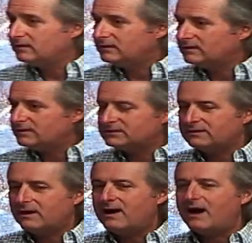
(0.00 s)
And I said,
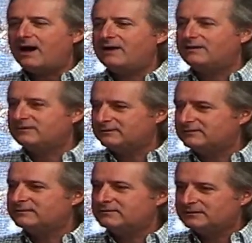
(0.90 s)
I
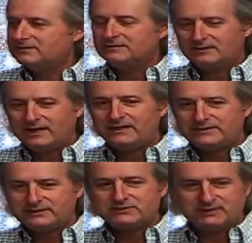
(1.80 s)
hit
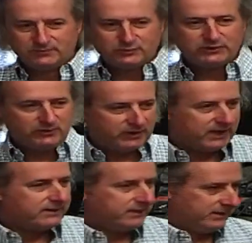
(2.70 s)
this thing pretty good, I
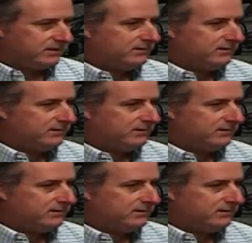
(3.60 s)
think.